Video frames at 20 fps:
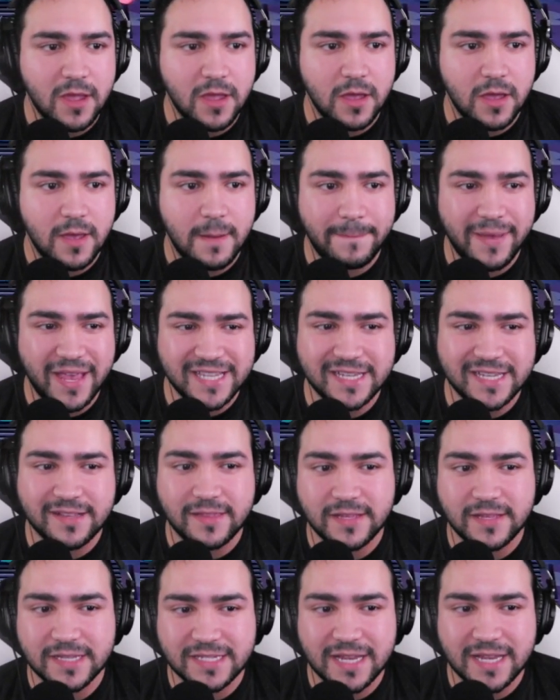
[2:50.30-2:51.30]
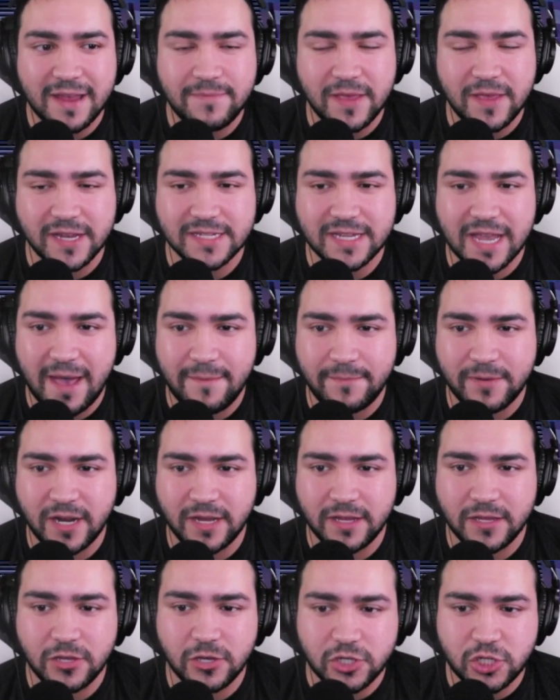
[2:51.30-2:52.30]
basically the same thing is happening.
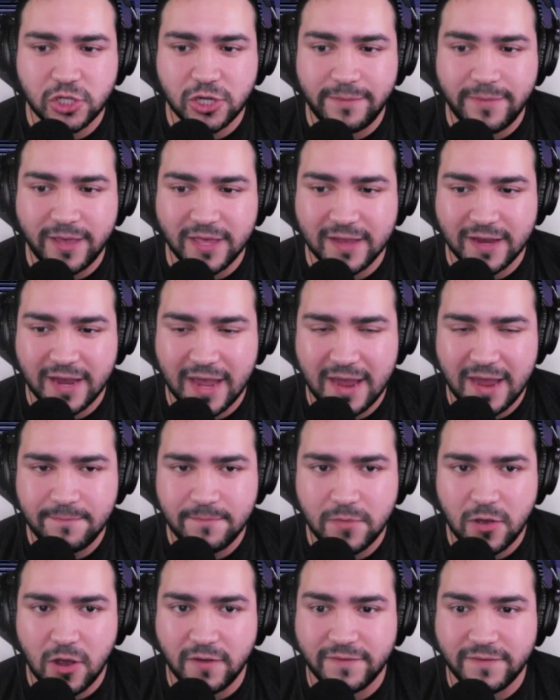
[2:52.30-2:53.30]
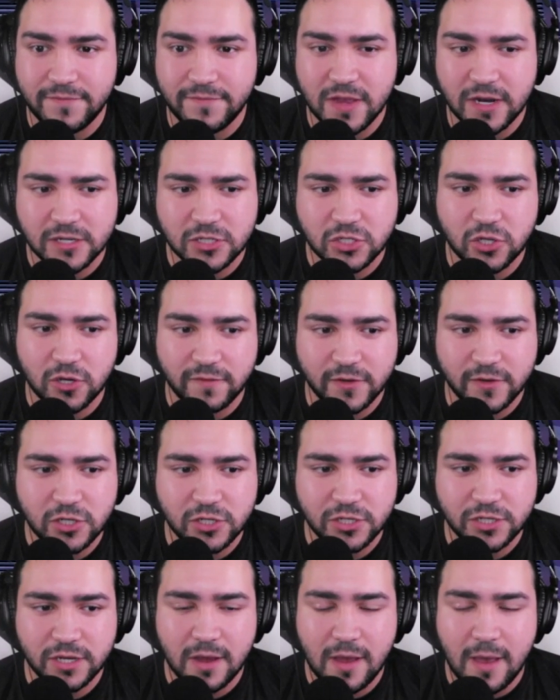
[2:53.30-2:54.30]
You're streaming the game off of their
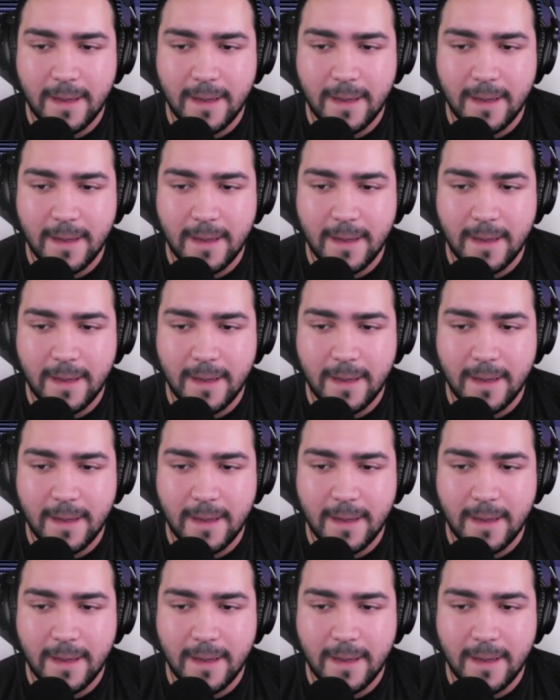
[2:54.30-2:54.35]
servers,